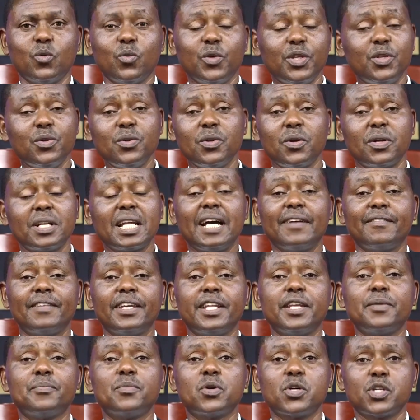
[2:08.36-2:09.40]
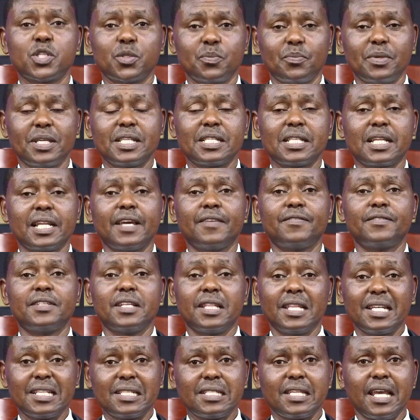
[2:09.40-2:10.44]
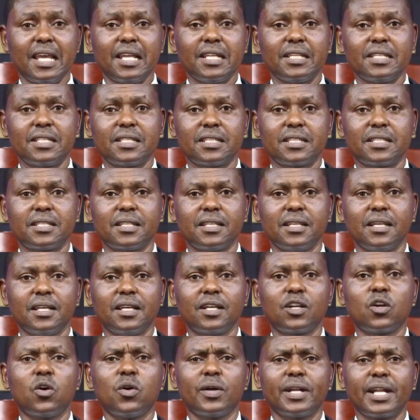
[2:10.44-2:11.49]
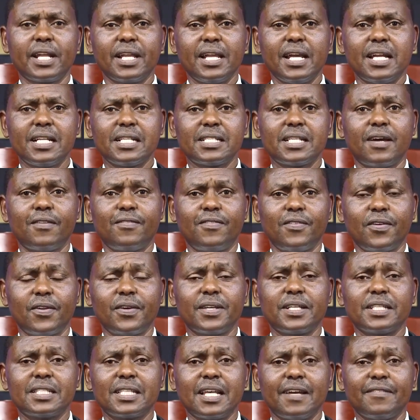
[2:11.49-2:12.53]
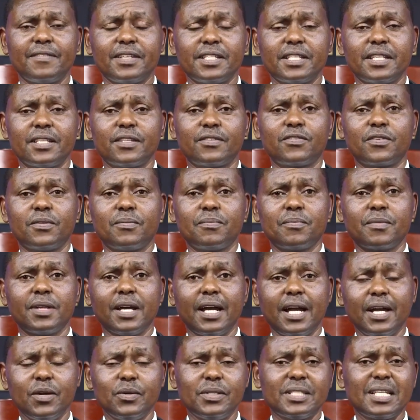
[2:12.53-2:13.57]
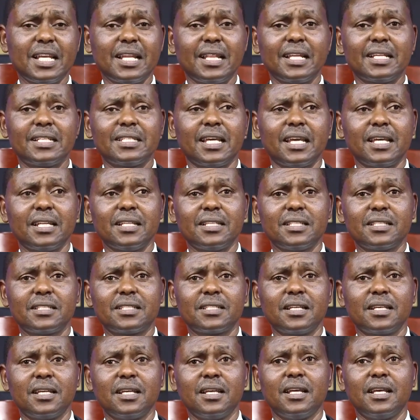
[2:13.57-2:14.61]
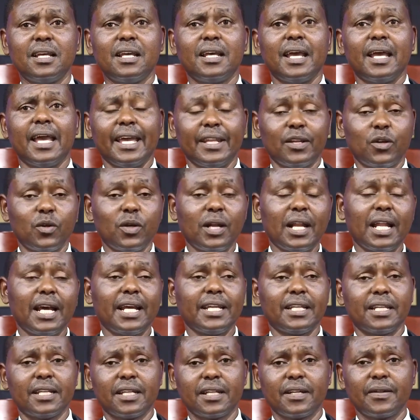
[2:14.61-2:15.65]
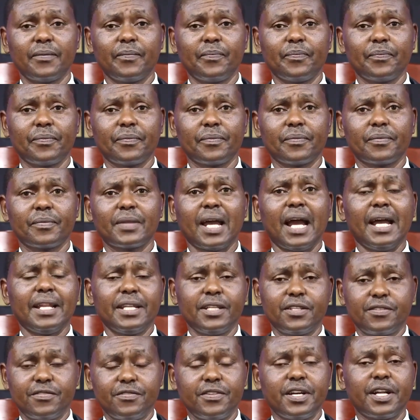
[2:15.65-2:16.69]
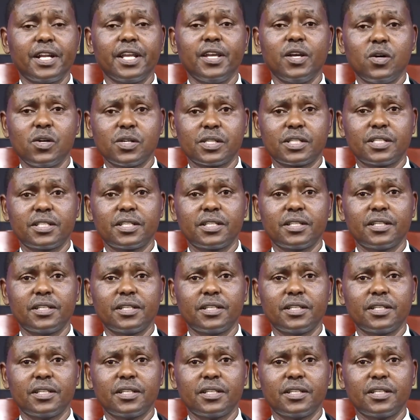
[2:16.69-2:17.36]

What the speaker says: We do not have any more space left in the tent. Congregants are following services from outside the tents and online, and it's very hot.